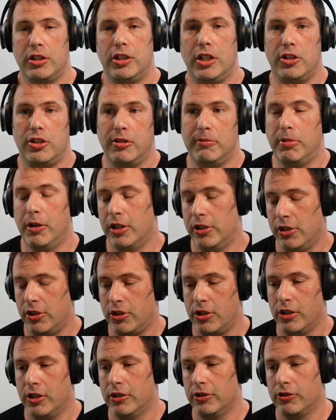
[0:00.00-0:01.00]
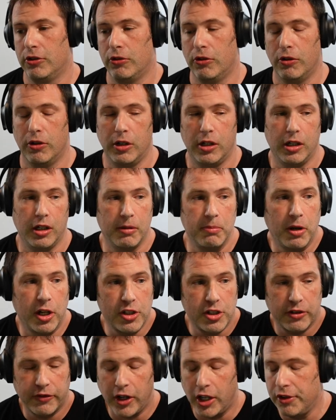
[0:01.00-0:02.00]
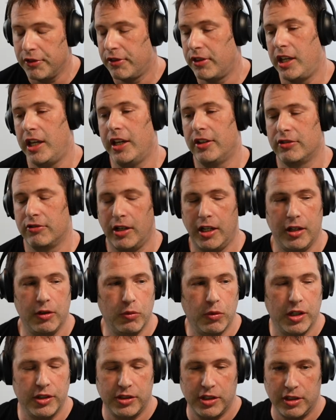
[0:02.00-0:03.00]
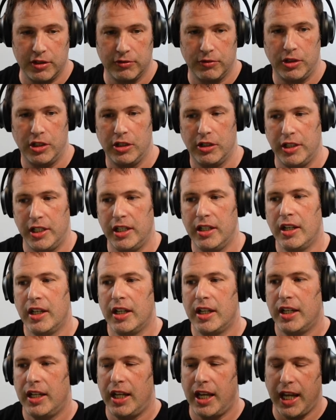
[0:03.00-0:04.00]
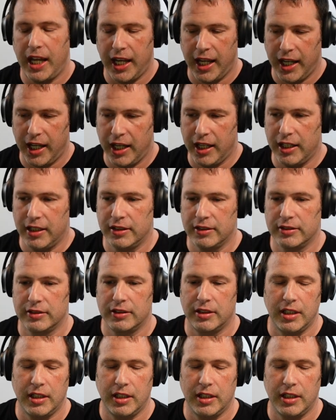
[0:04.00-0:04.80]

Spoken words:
conditioned punishers or a bunch of other things, right? It wasn't really a